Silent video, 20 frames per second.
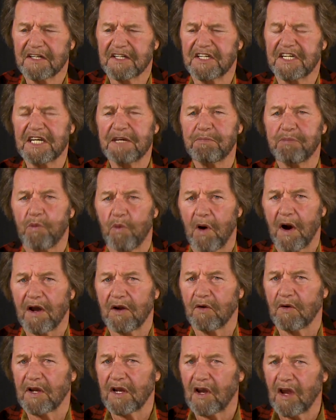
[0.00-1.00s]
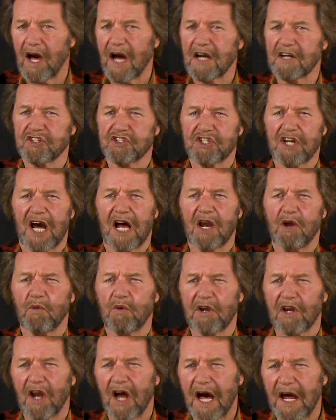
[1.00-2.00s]
deep water and a lot of shallow
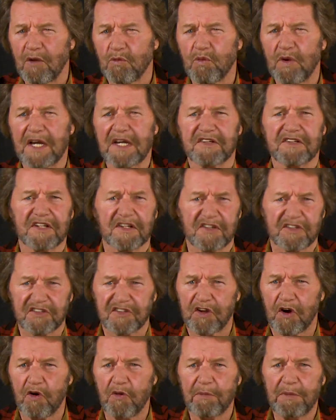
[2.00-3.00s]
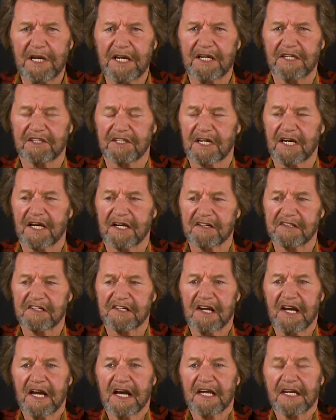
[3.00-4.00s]
and a lot of weeds and so many things
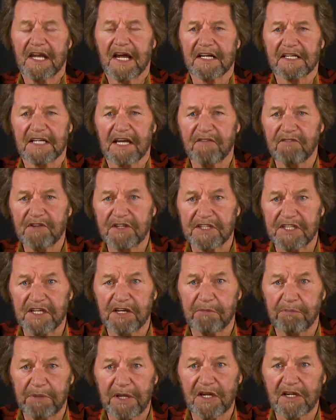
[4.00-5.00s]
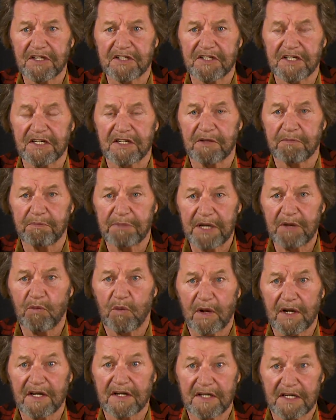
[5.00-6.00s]
that give it the ability to be
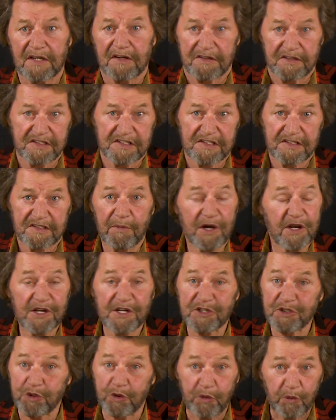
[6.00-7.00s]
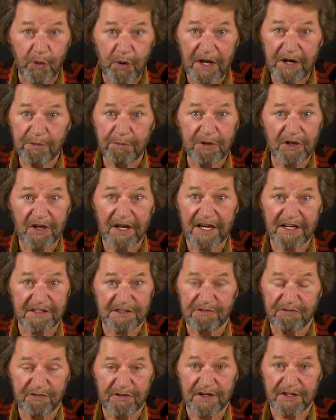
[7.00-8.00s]
what it is an incredible lake
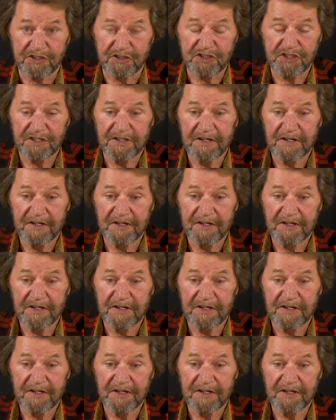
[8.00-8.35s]
to fish.